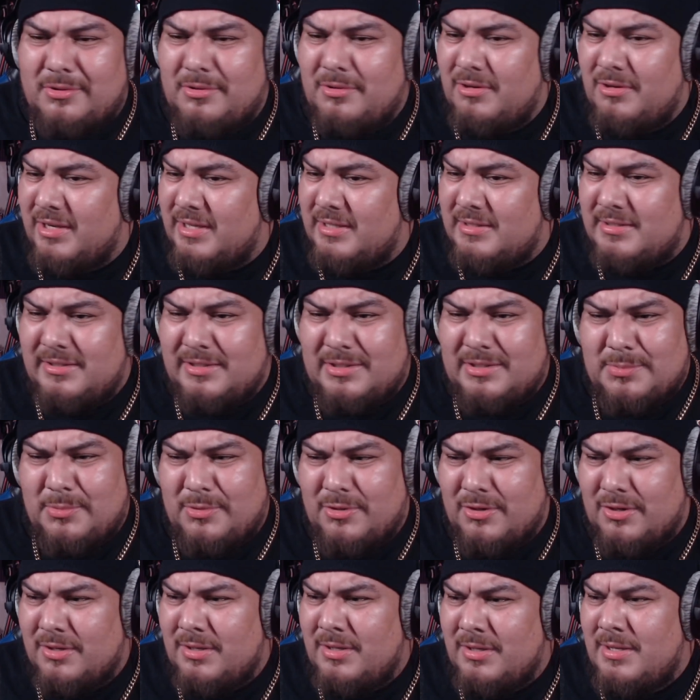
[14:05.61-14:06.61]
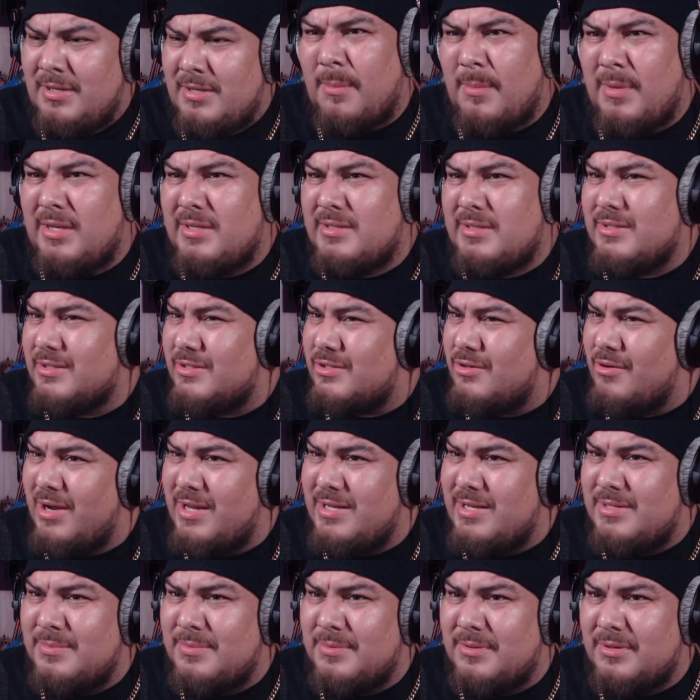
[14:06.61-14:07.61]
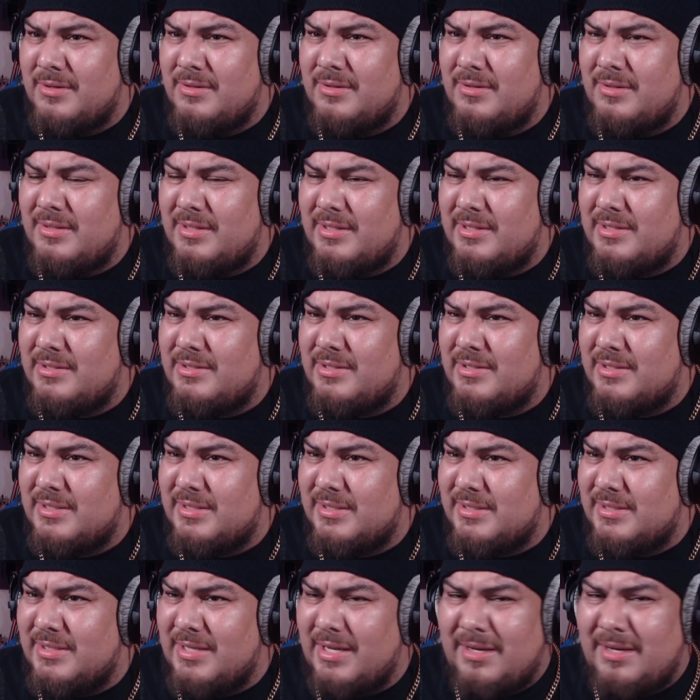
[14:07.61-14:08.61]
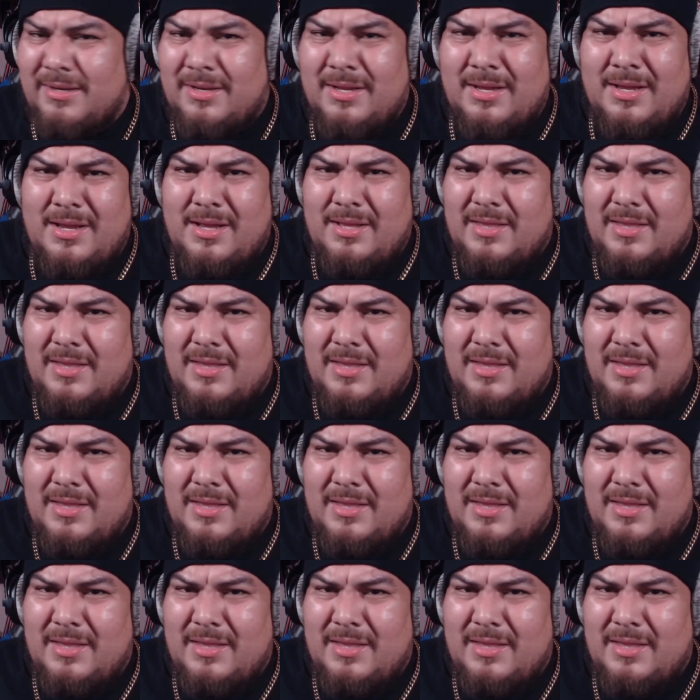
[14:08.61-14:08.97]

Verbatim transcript: Go look into this more. I mean, it's just crazy, bro. This is just insane.